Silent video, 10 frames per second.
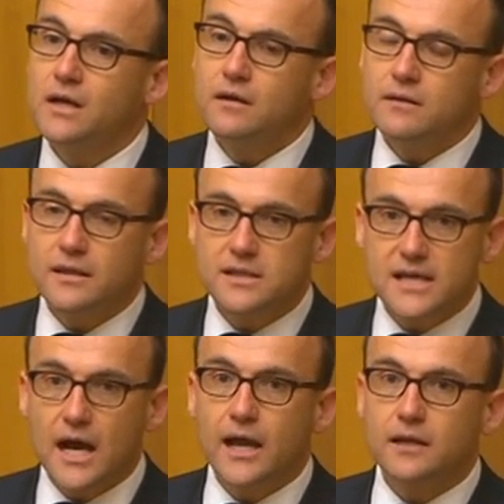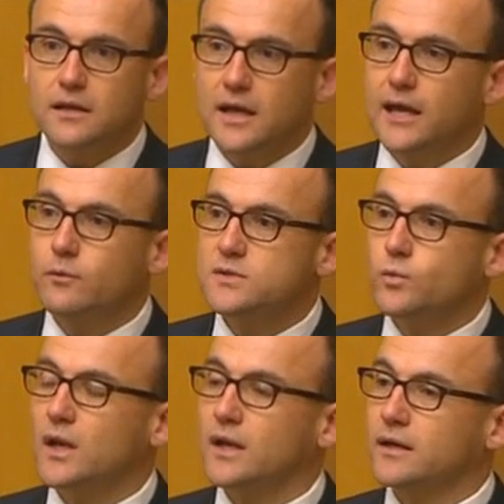than the day that he was
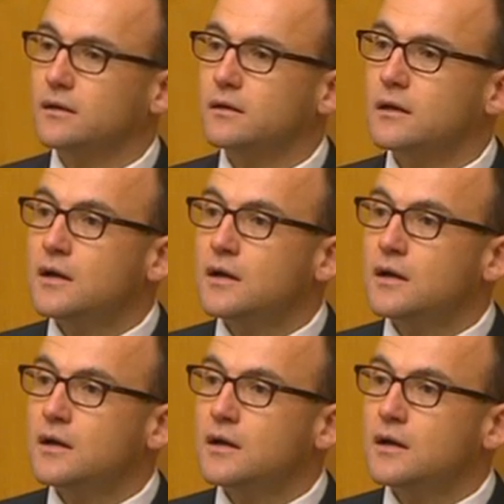willing